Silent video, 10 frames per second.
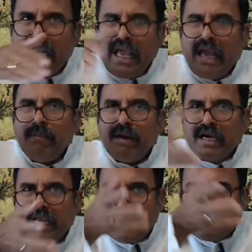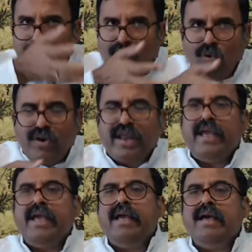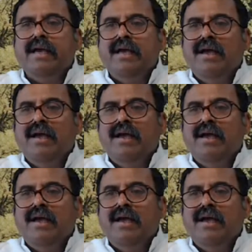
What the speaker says: a name, creates a boundary